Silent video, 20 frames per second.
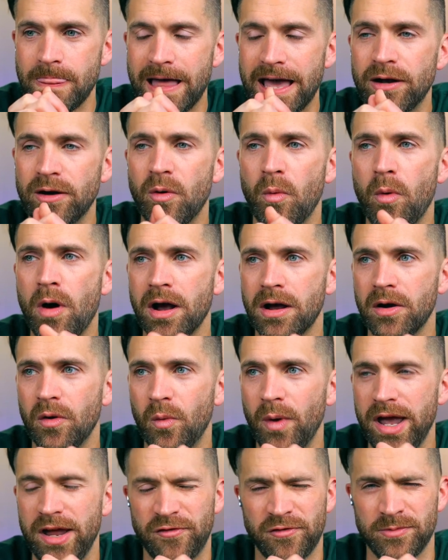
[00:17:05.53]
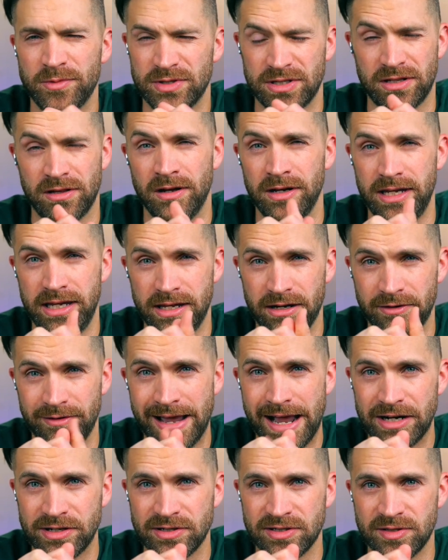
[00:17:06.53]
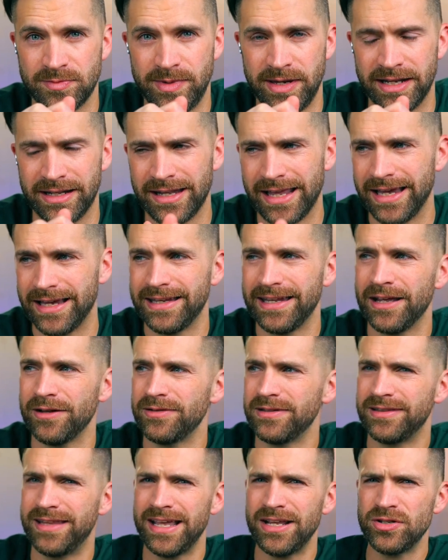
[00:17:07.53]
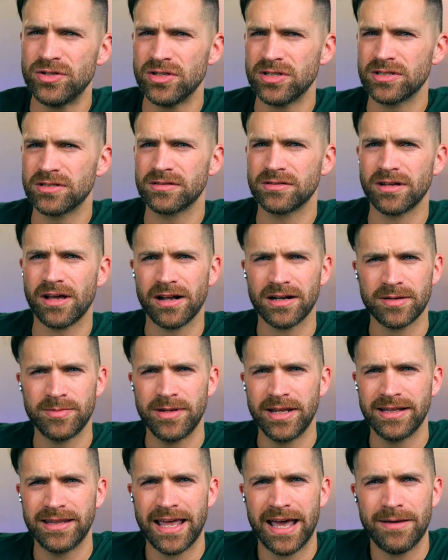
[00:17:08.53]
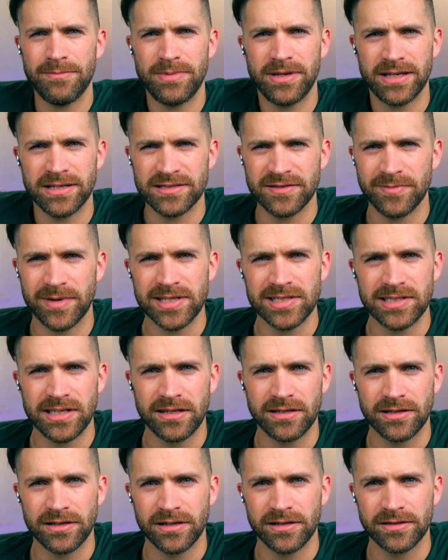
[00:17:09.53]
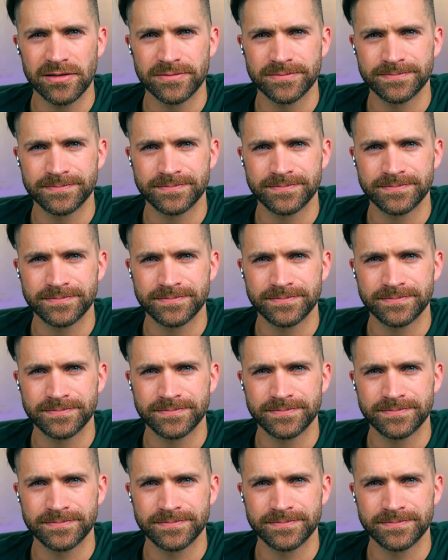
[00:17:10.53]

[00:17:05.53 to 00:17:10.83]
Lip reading: I don't walk away from those clunky interactions being like, now did they just talk to me like that because of my skin color?